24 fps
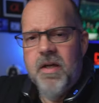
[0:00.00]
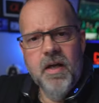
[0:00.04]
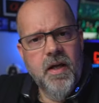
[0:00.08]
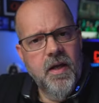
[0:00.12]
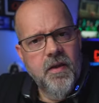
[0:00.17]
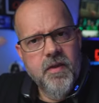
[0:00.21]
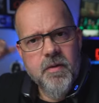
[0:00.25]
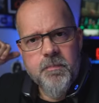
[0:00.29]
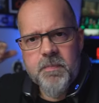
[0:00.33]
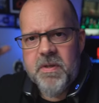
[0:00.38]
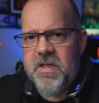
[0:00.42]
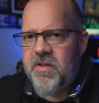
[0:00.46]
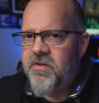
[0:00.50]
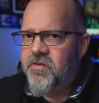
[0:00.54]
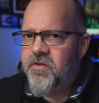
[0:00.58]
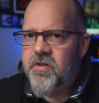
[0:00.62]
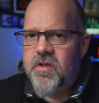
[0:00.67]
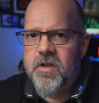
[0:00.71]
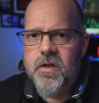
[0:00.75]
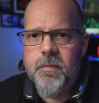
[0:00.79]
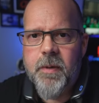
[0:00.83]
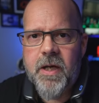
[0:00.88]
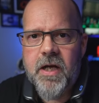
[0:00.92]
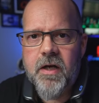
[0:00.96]
and the
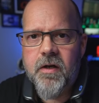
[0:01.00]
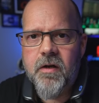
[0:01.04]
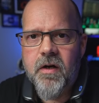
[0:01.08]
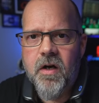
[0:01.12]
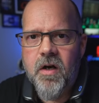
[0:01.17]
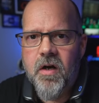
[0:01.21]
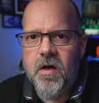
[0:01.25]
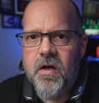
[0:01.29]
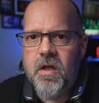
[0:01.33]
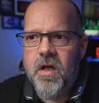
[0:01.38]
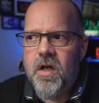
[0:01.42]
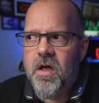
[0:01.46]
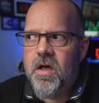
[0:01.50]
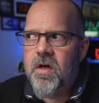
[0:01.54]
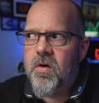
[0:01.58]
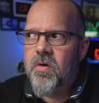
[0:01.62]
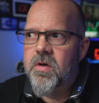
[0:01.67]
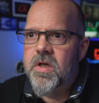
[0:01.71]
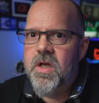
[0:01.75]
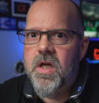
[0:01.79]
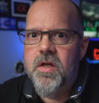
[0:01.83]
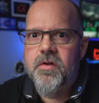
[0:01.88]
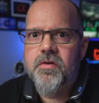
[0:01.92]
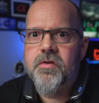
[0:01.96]
PC in the background
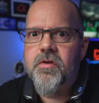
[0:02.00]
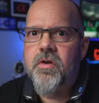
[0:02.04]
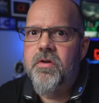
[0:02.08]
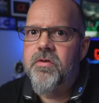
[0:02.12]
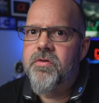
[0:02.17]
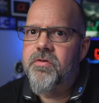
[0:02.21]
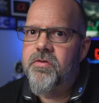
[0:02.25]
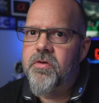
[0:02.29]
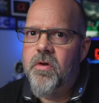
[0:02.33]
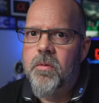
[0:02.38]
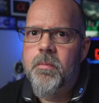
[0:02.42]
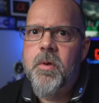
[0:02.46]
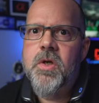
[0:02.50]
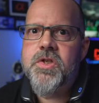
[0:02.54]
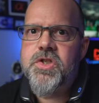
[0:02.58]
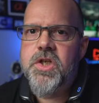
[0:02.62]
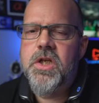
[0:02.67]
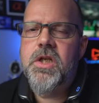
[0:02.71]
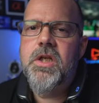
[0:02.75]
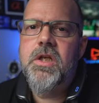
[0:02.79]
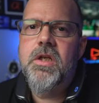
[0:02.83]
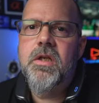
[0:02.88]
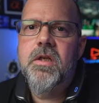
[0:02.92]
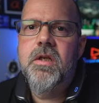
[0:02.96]
creates so much
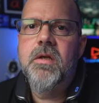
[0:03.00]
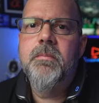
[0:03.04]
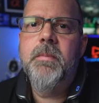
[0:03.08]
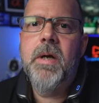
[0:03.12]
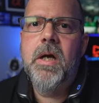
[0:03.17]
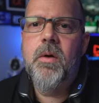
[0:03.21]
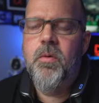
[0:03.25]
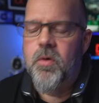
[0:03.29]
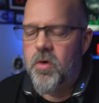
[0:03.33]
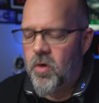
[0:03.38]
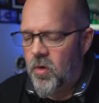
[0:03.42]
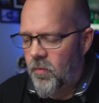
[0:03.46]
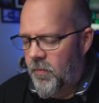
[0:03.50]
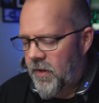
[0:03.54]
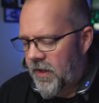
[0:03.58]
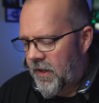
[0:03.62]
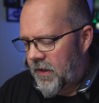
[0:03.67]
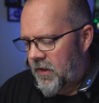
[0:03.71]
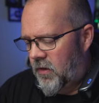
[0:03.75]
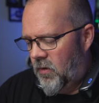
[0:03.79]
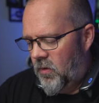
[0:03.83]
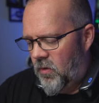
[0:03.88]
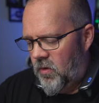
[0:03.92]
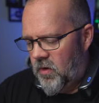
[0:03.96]
heat in my room. And
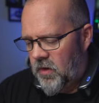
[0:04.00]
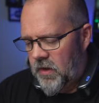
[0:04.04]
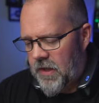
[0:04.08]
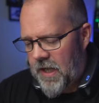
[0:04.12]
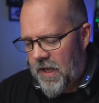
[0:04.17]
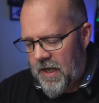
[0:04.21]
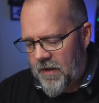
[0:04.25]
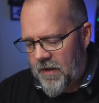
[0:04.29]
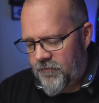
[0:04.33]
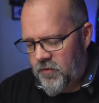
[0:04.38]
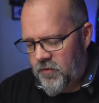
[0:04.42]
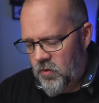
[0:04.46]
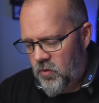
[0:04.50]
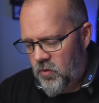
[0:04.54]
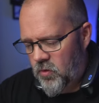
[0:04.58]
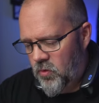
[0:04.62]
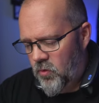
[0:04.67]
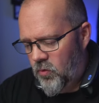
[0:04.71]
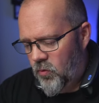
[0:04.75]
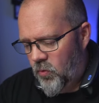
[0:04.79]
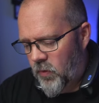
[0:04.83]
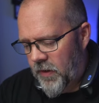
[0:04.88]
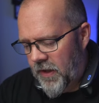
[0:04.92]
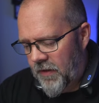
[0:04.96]
I know a lot of you,
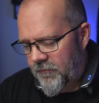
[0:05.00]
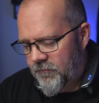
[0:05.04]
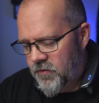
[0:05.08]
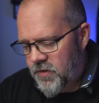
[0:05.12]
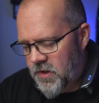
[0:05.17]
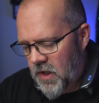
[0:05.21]
when I've